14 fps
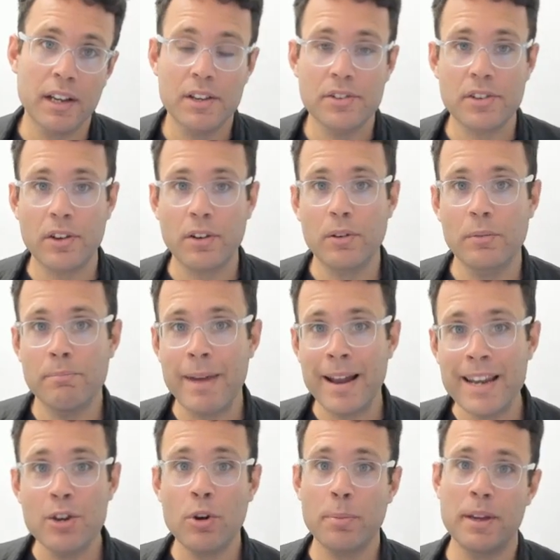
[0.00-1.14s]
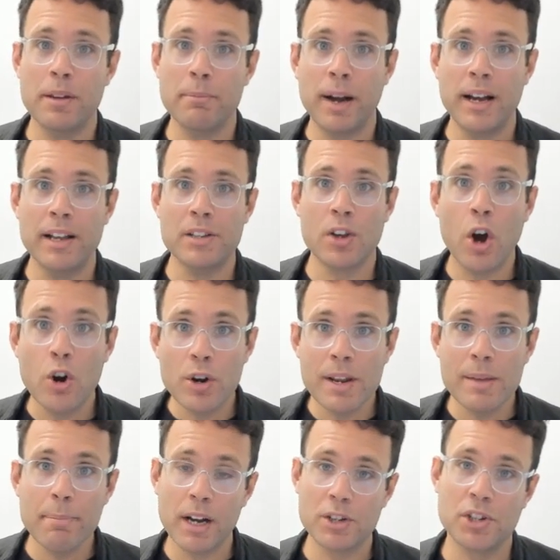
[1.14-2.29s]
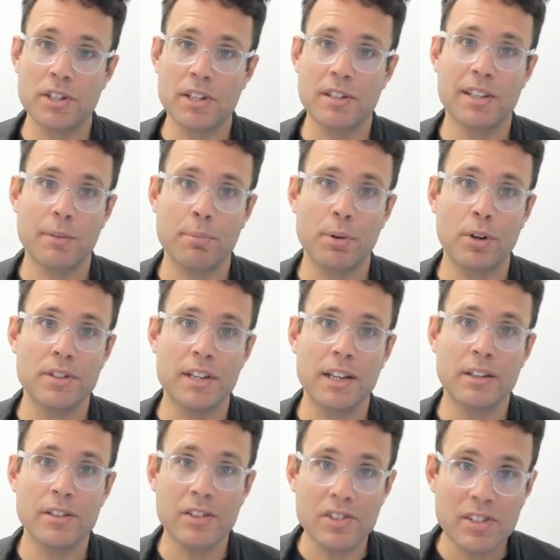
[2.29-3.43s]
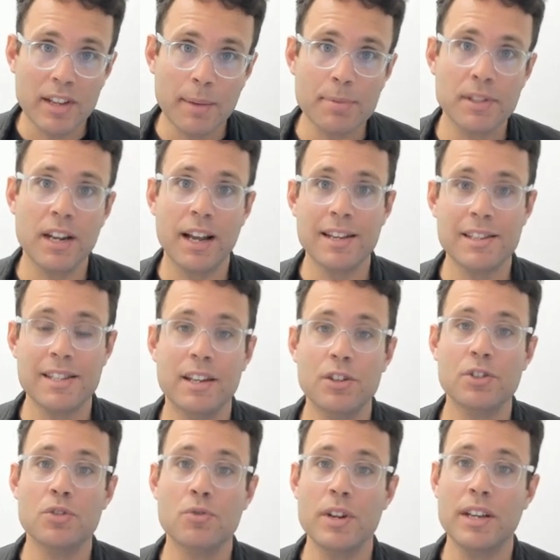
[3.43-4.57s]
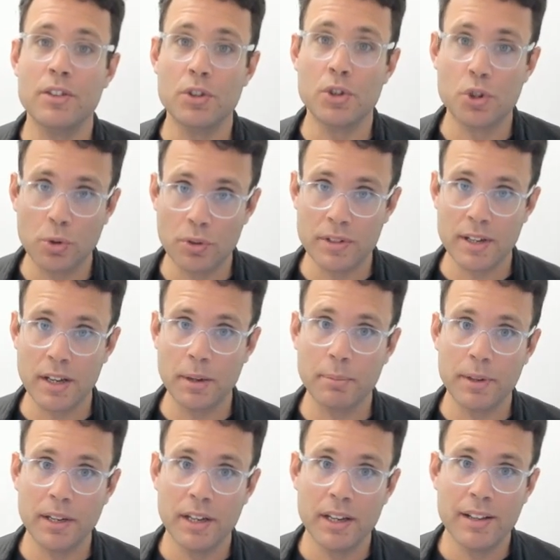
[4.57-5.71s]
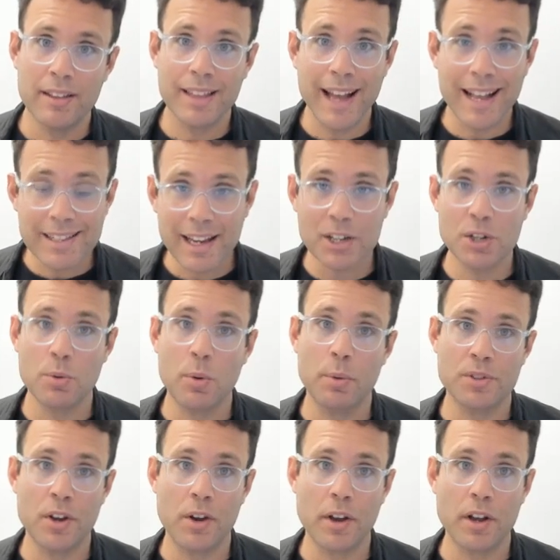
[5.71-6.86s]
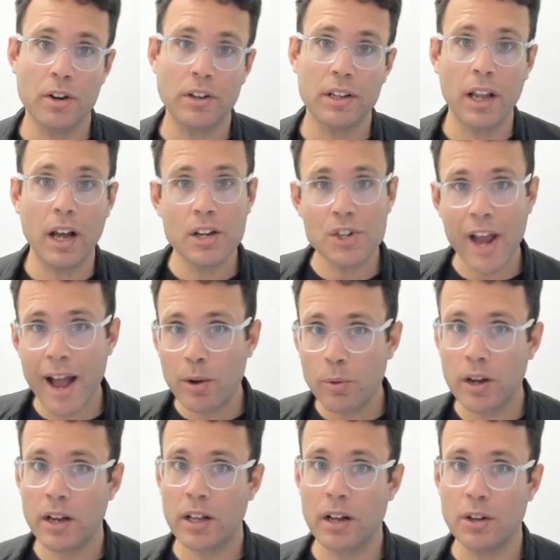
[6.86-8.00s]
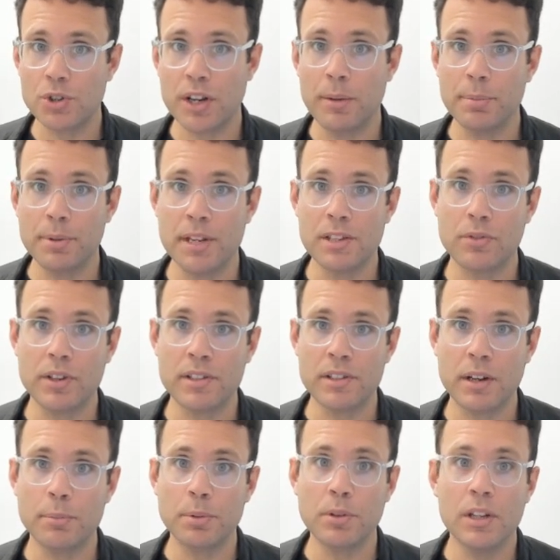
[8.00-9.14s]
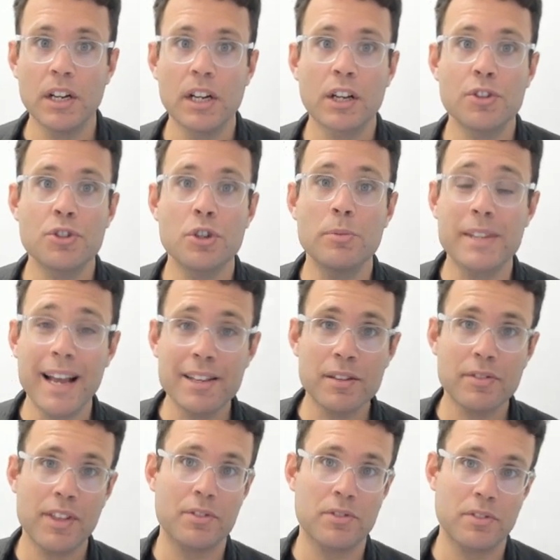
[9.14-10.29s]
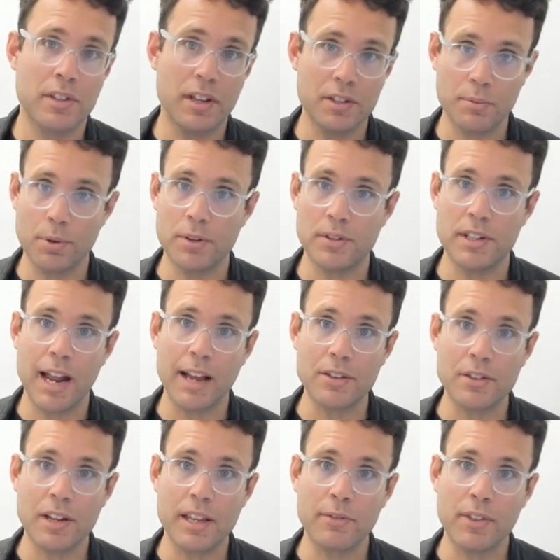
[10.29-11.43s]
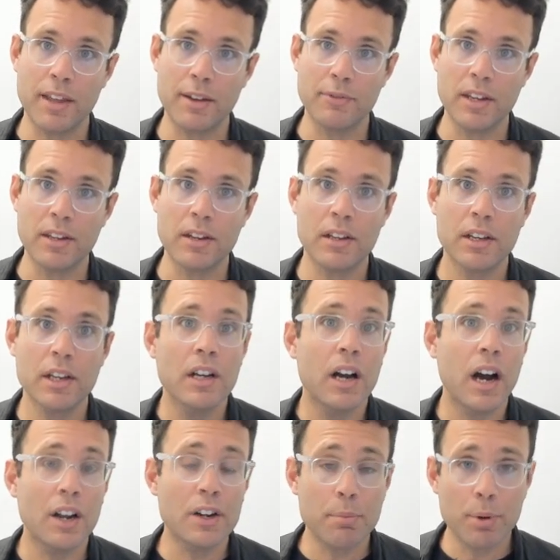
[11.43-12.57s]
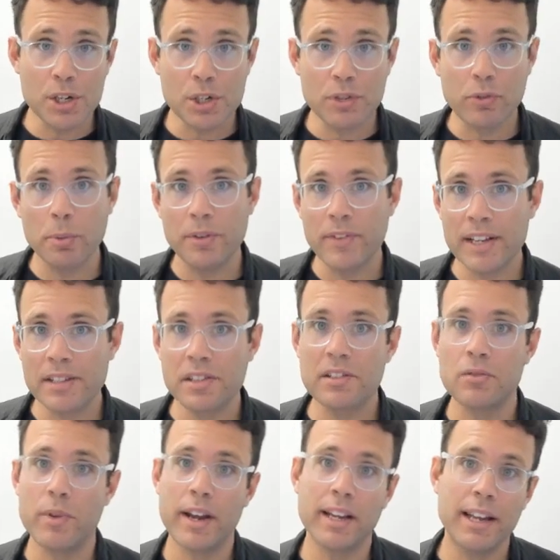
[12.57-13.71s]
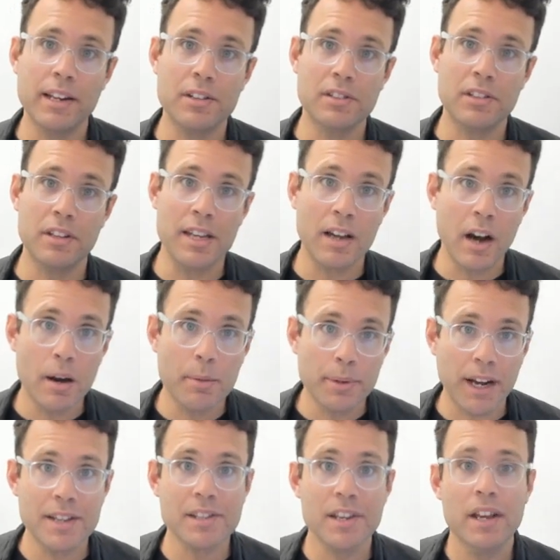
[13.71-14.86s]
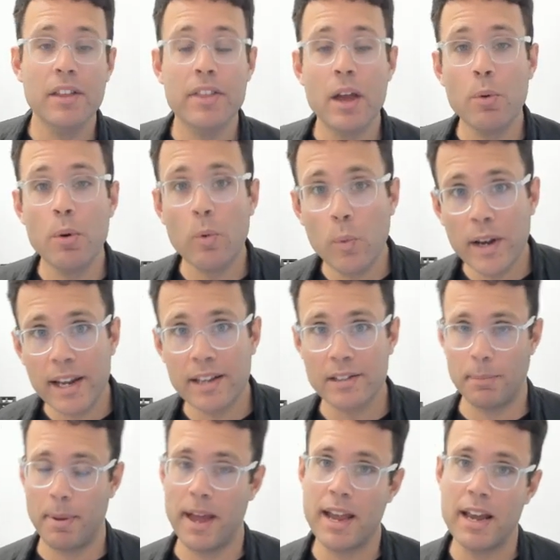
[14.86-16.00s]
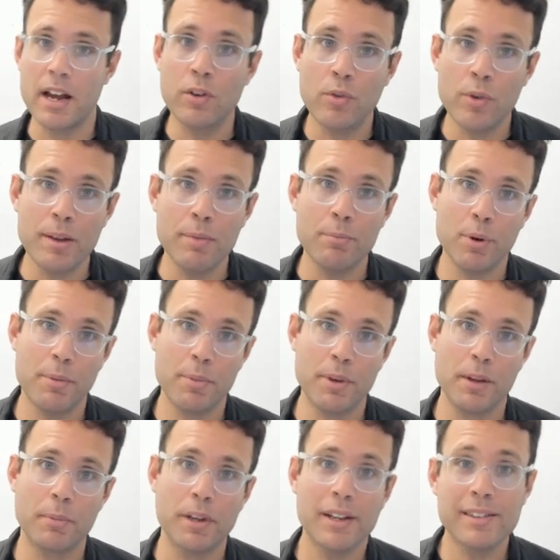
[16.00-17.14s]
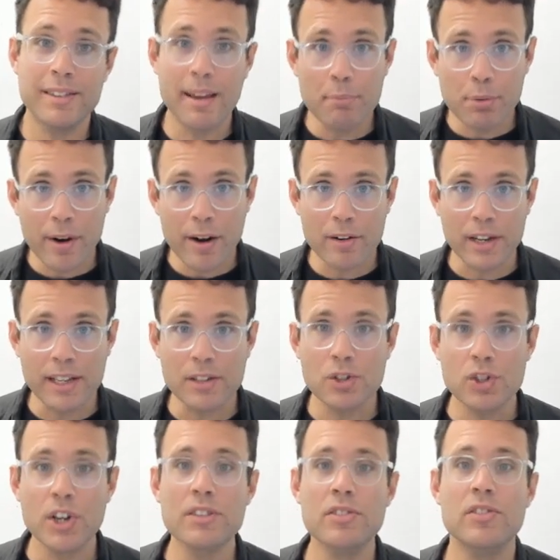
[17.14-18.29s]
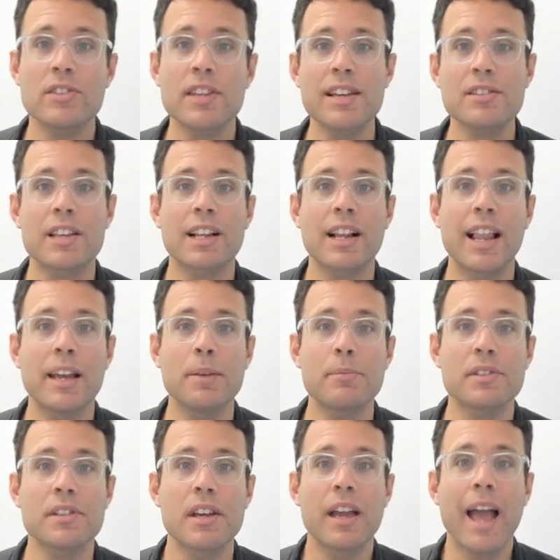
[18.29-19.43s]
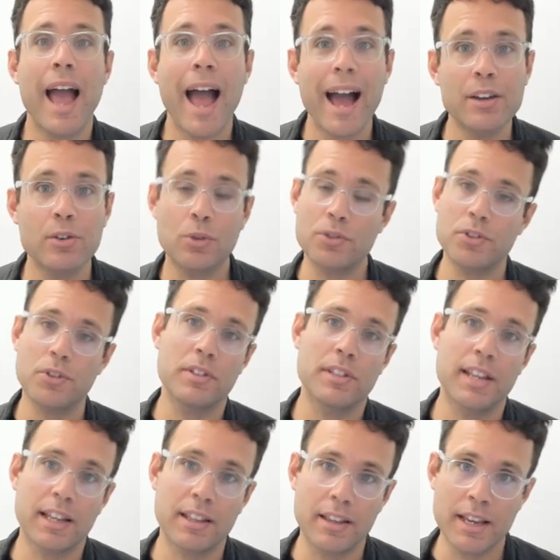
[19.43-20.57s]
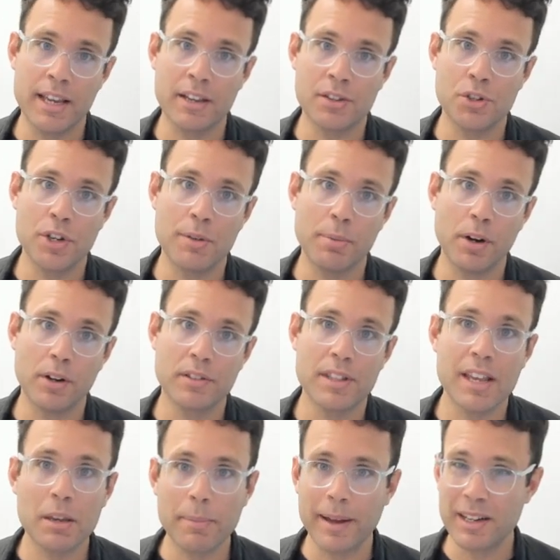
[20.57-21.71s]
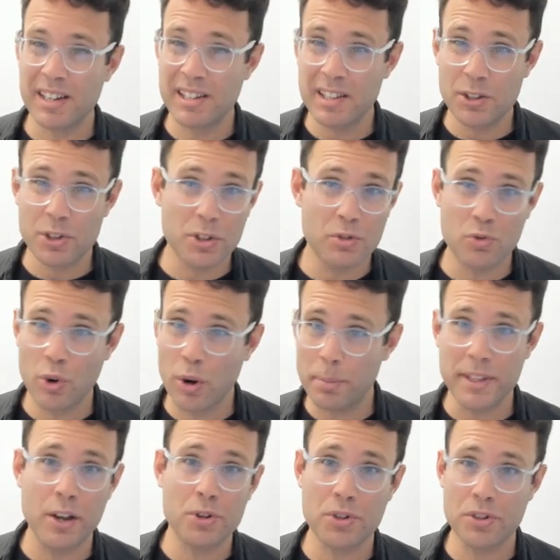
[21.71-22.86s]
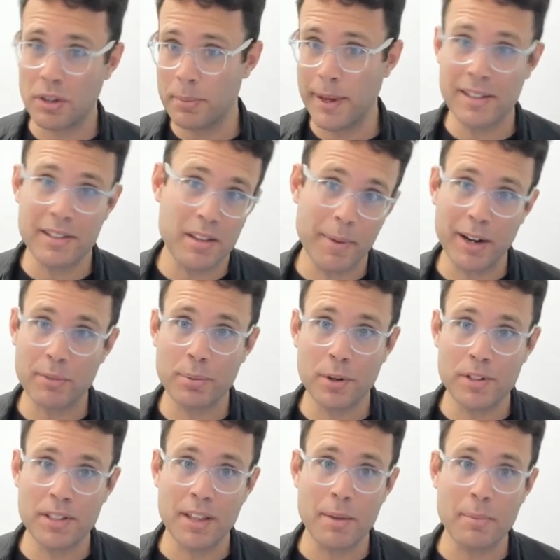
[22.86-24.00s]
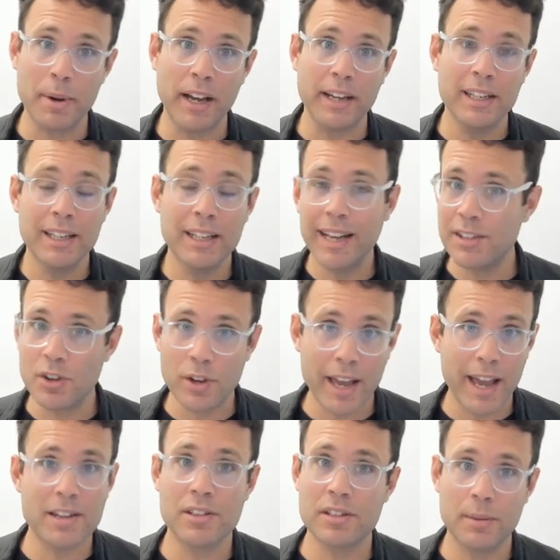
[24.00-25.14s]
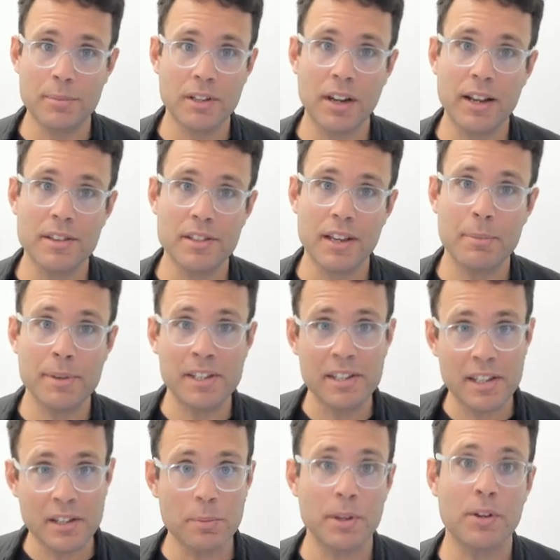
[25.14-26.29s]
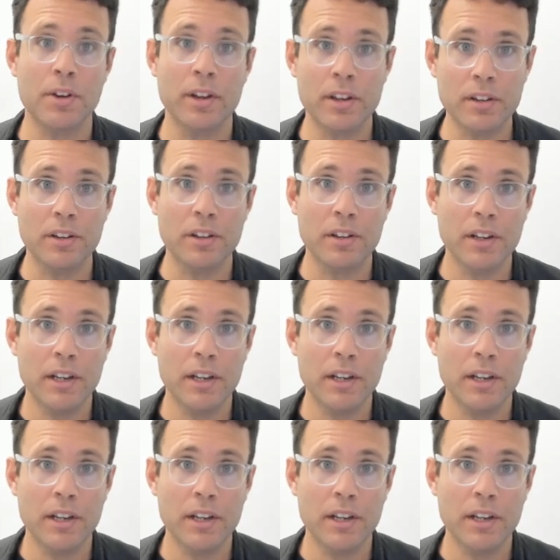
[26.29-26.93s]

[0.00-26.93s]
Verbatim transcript: So many European buyers only purchased insect protein to subsidize the industry in the short term. That's actually what was going on. Large aquaculture companies, for example, consume tens of thousands of tons of protein annually for their feed. Under pressure from investors and regulators to decarbonize, they were willing to pay a green premium temporarily just to test the claims and also to tick the ESG box. Think about it, it's such a drop in the ocean compared to the amount of protein they buy. It's okay to subsidize it and be seen to be doing good.